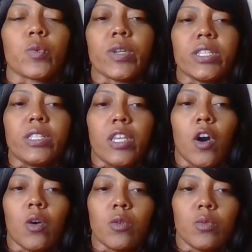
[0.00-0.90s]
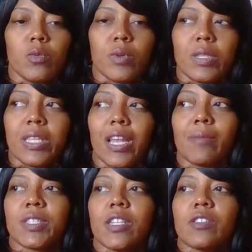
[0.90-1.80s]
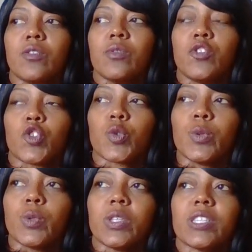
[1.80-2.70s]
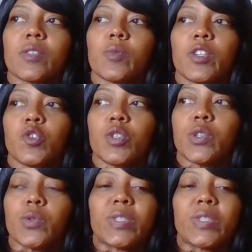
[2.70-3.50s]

really know that I'm telling you the truth, this is what you do.